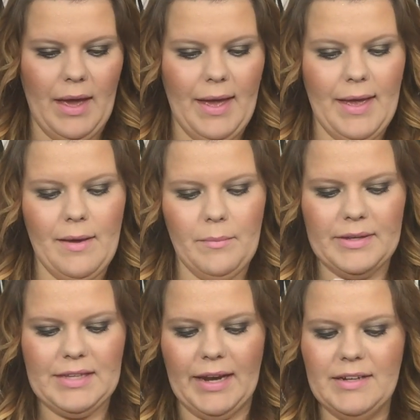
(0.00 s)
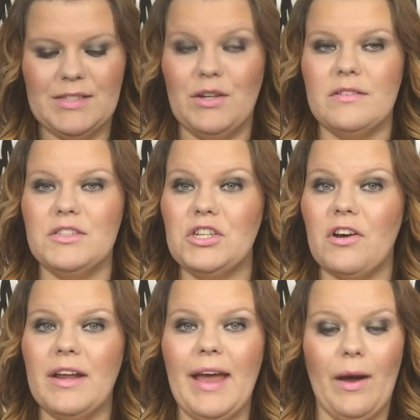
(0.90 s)
I am excited to start the
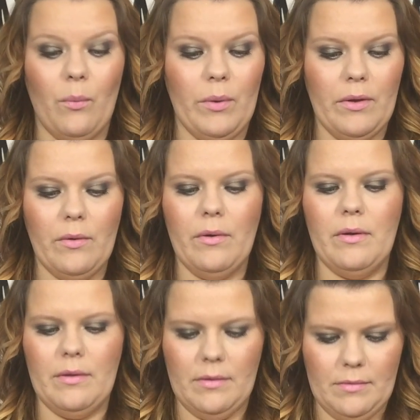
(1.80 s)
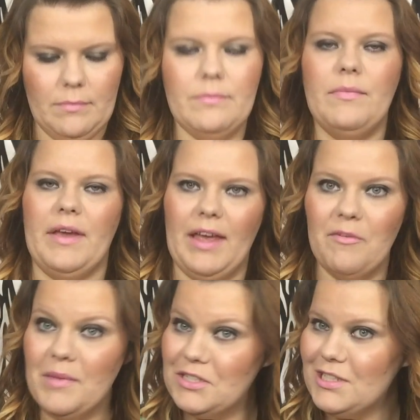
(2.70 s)
journey. I will, like
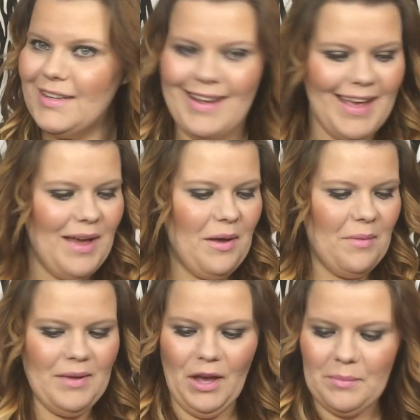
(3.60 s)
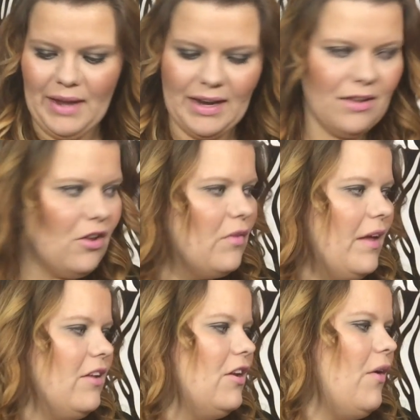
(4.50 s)
I've mentioned, uh, be updating you,
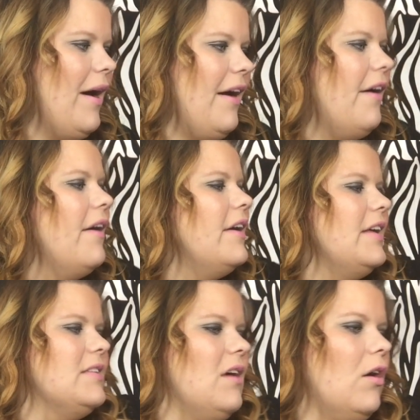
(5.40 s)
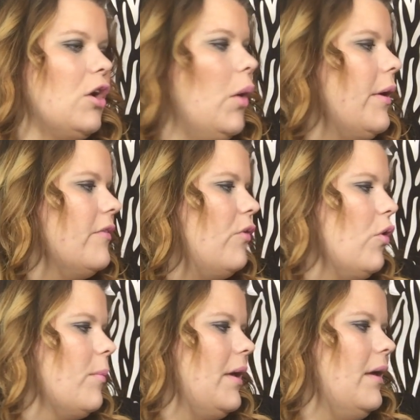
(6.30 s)
letting you know how it's all going
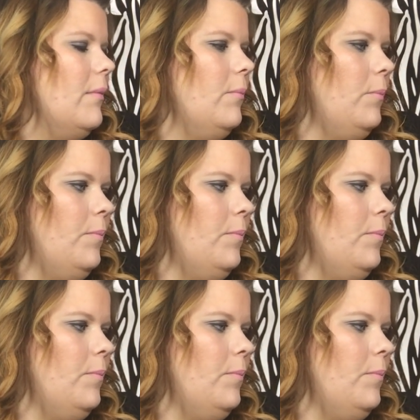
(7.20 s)
for me.